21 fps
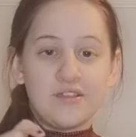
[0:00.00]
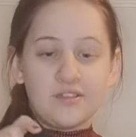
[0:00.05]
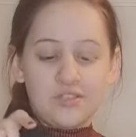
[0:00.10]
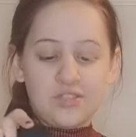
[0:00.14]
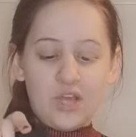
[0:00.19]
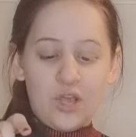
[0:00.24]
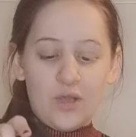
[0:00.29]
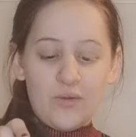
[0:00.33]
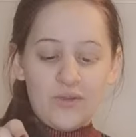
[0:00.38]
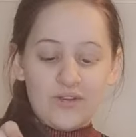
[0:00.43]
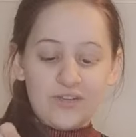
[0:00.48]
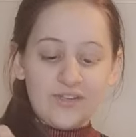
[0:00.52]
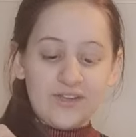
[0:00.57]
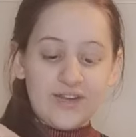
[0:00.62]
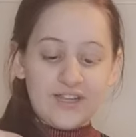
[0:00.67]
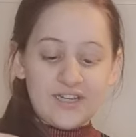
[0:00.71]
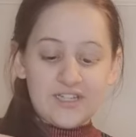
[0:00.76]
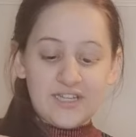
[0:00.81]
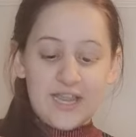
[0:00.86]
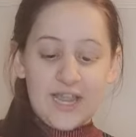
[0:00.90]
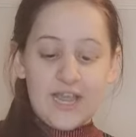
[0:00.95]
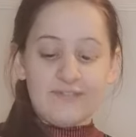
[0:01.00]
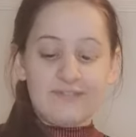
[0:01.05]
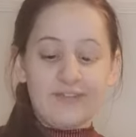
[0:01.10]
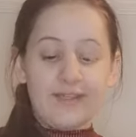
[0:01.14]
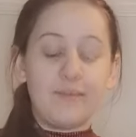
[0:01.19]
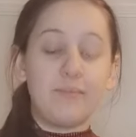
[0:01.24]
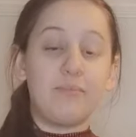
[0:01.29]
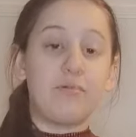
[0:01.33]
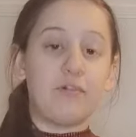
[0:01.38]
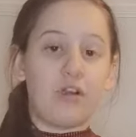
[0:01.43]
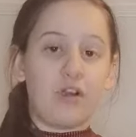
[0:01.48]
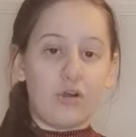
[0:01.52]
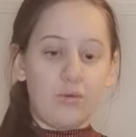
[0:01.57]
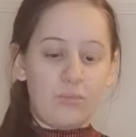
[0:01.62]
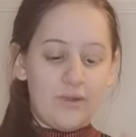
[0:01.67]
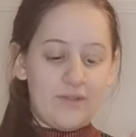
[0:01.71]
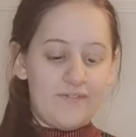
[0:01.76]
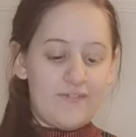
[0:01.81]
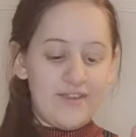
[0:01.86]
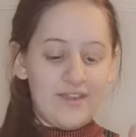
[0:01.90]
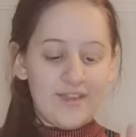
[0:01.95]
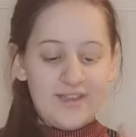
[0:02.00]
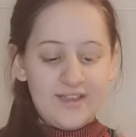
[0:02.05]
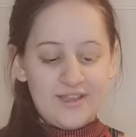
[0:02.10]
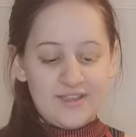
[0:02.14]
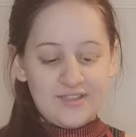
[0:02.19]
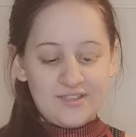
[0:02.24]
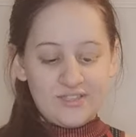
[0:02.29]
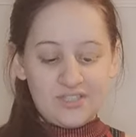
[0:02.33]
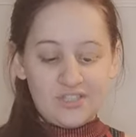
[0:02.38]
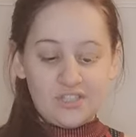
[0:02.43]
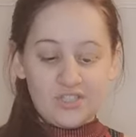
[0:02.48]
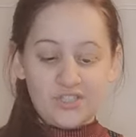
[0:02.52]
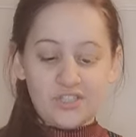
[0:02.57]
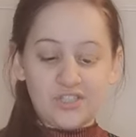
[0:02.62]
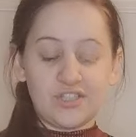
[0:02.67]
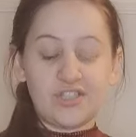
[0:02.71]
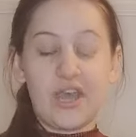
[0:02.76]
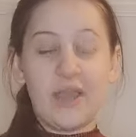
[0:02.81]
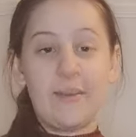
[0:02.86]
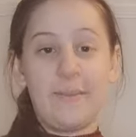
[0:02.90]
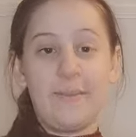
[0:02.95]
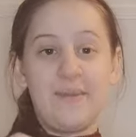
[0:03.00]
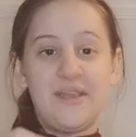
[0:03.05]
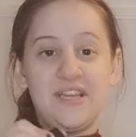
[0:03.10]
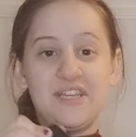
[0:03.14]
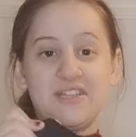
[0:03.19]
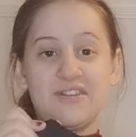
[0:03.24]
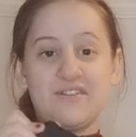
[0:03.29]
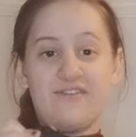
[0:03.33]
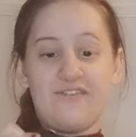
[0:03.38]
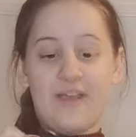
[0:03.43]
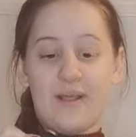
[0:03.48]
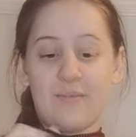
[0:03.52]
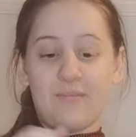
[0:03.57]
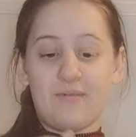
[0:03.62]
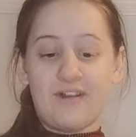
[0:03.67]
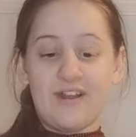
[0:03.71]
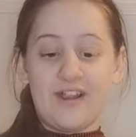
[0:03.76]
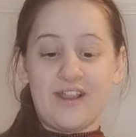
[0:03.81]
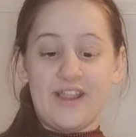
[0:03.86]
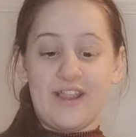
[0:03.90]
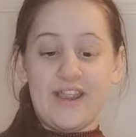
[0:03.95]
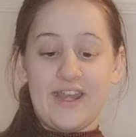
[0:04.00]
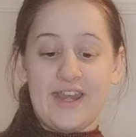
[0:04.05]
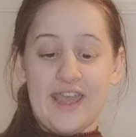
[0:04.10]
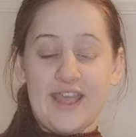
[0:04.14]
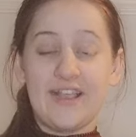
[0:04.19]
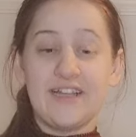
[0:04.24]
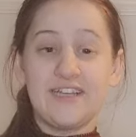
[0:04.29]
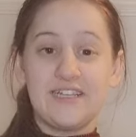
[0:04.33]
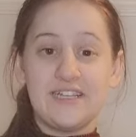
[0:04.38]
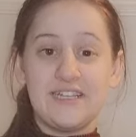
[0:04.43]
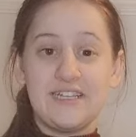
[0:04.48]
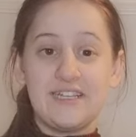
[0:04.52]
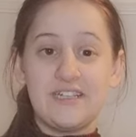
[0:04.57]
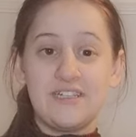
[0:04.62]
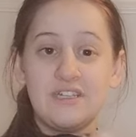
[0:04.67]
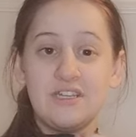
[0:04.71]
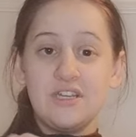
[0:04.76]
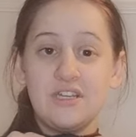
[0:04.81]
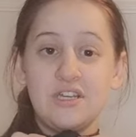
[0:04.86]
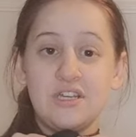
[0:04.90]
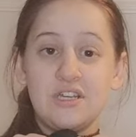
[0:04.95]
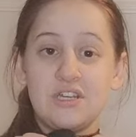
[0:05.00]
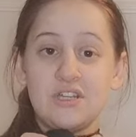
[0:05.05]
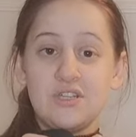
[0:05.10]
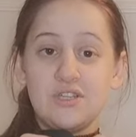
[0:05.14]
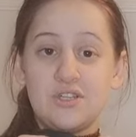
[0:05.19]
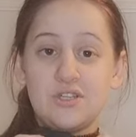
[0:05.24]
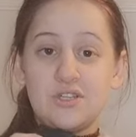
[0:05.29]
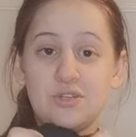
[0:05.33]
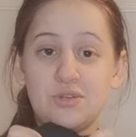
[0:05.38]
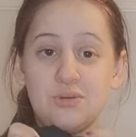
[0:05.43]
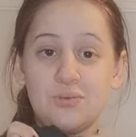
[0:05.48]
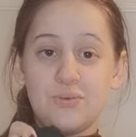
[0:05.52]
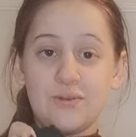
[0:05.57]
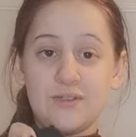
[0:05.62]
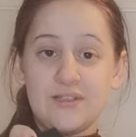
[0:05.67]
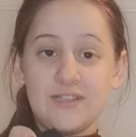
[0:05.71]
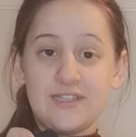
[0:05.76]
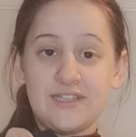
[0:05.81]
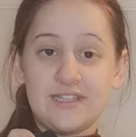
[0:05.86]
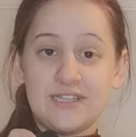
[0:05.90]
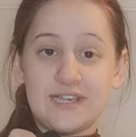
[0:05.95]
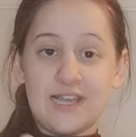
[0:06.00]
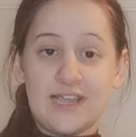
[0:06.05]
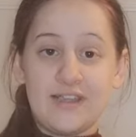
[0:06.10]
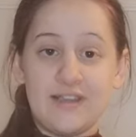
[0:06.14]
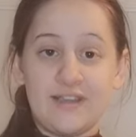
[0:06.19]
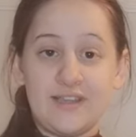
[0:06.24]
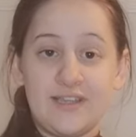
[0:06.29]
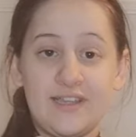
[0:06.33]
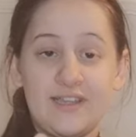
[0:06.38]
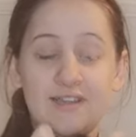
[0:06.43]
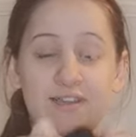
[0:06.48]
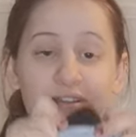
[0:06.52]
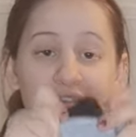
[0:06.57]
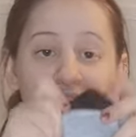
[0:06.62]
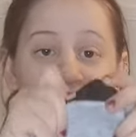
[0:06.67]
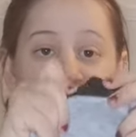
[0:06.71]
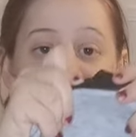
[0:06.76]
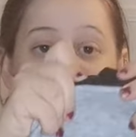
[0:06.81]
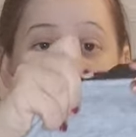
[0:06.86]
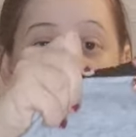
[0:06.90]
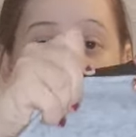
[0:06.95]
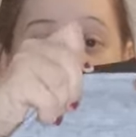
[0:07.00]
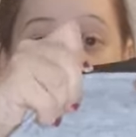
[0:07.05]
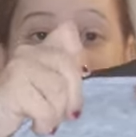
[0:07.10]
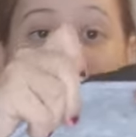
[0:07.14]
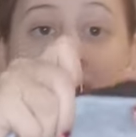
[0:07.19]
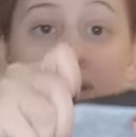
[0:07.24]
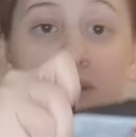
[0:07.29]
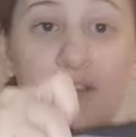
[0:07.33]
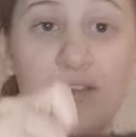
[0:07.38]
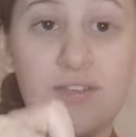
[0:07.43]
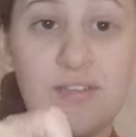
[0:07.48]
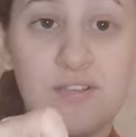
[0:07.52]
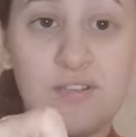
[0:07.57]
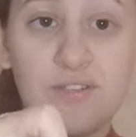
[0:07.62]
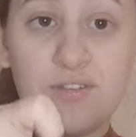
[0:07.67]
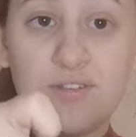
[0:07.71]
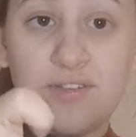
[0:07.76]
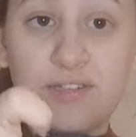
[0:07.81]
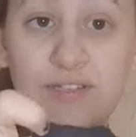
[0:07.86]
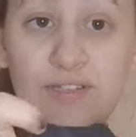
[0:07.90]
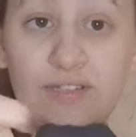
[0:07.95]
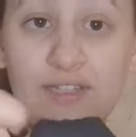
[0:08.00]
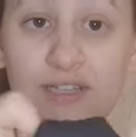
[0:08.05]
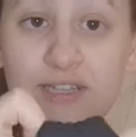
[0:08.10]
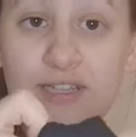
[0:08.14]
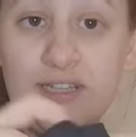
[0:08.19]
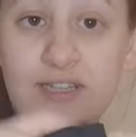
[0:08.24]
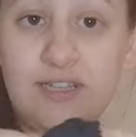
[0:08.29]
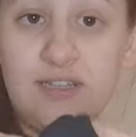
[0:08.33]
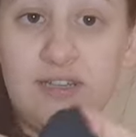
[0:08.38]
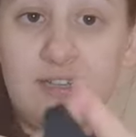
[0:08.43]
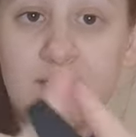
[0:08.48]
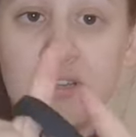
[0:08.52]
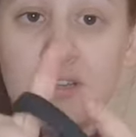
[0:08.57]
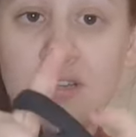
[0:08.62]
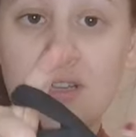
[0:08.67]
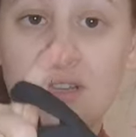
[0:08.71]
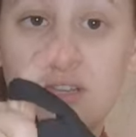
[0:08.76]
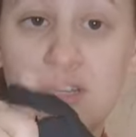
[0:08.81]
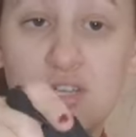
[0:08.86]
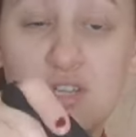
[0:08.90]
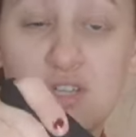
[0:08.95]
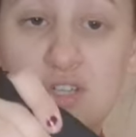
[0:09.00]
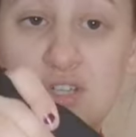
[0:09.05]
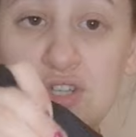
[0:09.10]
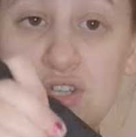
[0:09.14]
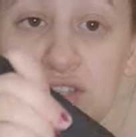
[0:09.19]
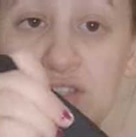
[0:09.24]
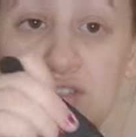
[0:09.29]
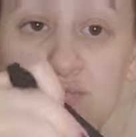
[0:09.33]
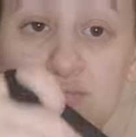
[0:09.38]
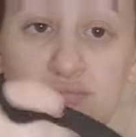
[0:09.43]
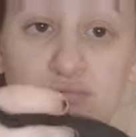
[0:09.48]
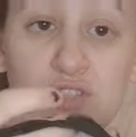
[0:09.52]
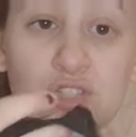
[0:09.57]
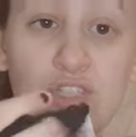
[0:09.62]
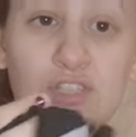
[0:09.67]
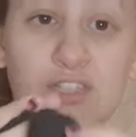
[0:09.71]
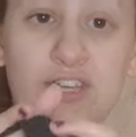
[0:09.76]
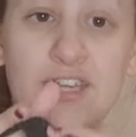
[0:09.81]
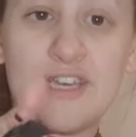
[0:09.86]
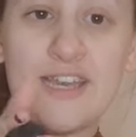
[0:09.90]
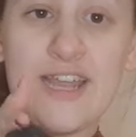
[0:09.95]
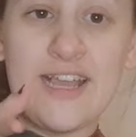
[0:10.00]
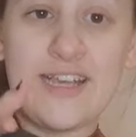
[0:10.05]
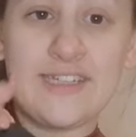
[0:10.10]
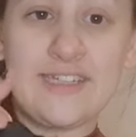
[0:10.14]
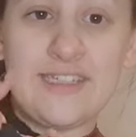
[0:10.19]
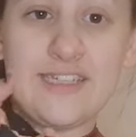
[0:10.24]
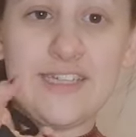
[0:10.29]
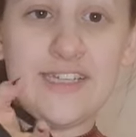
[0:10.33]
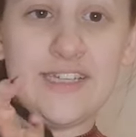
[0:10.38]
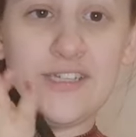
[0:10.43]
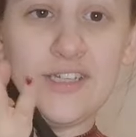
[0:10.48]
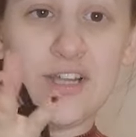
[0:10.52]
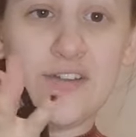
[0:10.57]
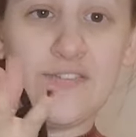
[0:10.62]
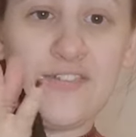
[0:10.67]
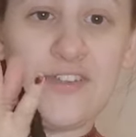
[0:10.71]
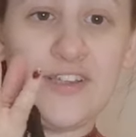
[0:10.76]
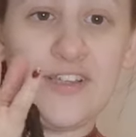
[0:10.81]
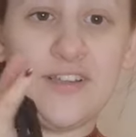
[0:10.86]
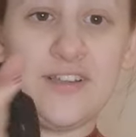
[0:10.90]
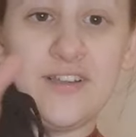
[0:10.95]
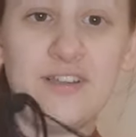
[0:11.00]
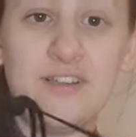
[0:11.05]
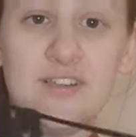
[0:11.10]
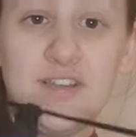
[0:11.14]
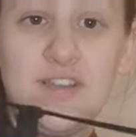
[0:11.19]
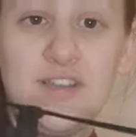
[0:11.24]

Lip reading: So it doesn't actually have a bra with it. It's just a piece of fabric connected to this layer here. So as you can see, just connected, nothing